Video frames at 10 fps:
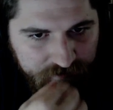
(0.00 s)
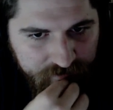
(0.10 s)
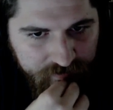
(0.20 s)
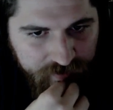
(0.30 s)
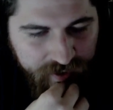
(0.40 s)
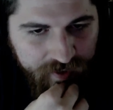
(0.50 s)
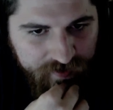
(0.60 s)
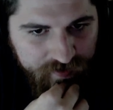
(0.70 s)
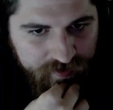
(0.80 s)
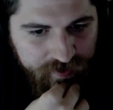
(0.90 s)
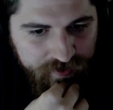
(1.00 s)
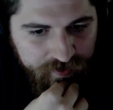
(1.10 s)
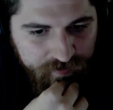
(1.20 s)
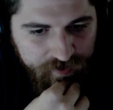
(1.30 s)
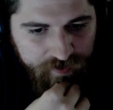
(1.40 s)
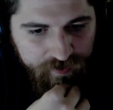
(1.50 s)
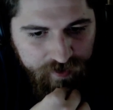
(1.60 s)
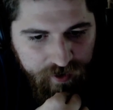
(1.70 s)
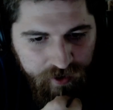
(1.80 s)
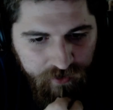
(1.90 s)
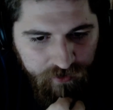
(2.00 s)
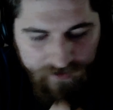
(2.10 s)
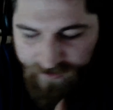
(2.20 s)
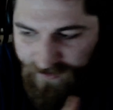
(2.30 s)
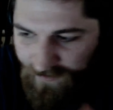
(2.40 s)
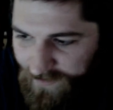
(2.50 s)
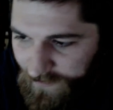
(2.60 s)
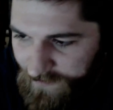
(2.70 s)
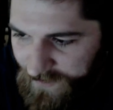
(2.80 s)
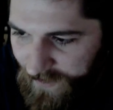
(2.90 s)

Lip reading: Yeah, sounds good to me. Well, listen, let's close it up.